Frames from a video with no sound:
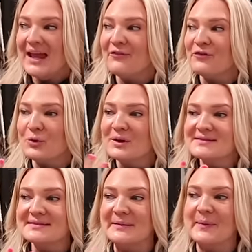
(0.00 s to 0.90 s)
If you're
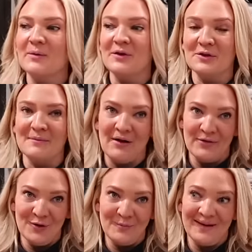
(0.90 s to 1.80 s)
sleeping with your
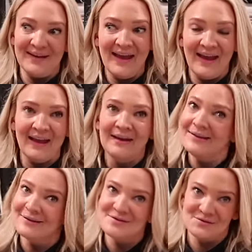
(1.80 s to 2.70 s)
mouth open, A,
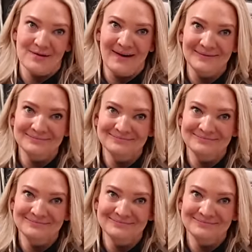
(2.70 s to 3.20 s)
you're snoring.